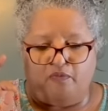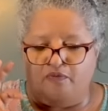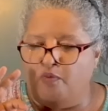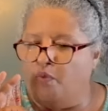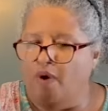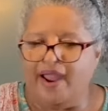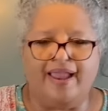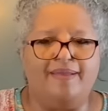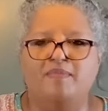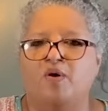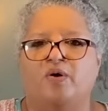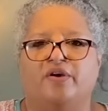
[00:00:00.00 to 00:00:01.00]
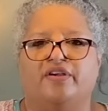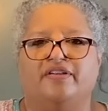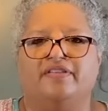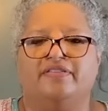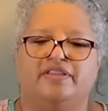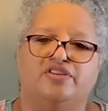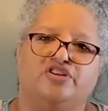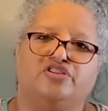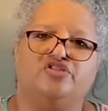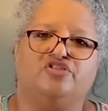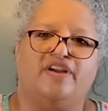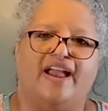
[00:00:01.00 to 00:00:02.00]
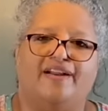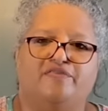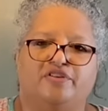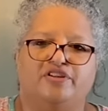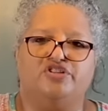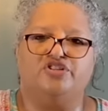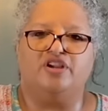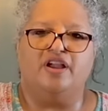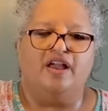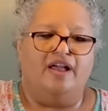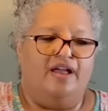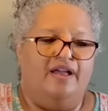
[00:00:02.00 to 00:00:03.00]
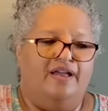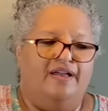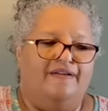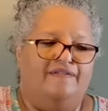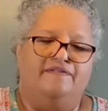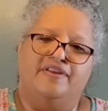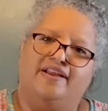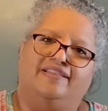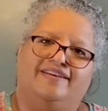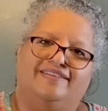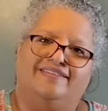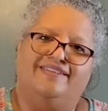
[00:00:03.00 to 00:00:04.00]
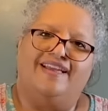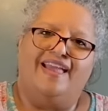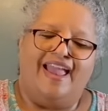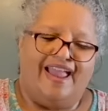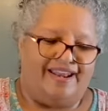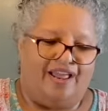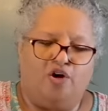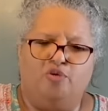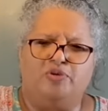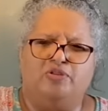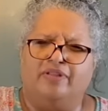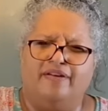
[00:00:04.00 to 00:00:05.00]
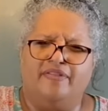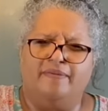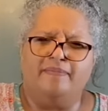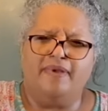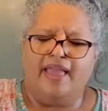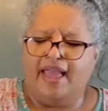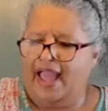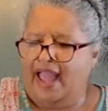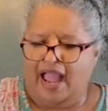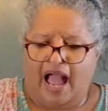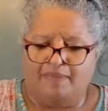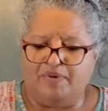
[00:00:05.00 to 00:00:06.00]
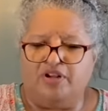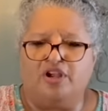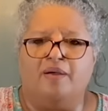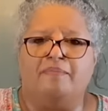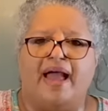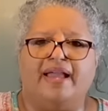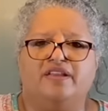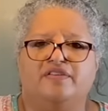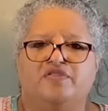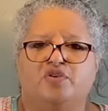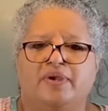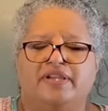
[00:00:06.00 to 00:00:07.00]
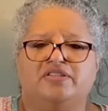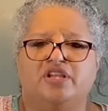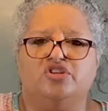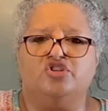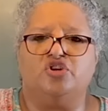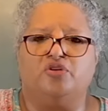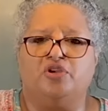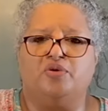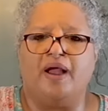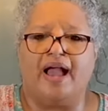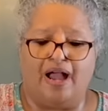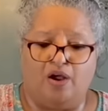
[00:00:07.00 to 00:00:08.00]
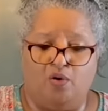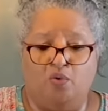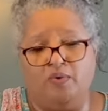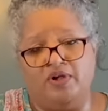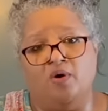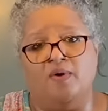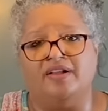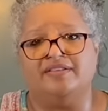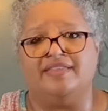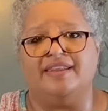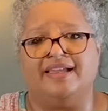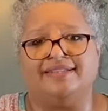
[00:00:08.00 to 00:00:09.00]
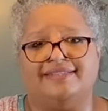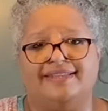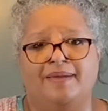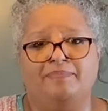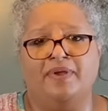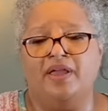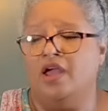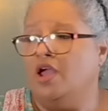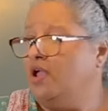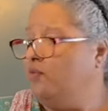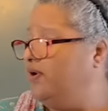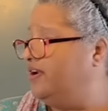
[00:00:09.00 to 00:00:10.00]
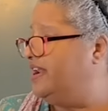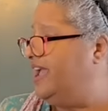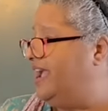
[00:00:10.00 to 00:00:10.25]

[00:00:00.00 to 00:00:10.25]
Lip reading: way more than just your average vanilla. And I hope you love them. I'm going to come back in a few weeks and show you how we go on to the next step. We're going to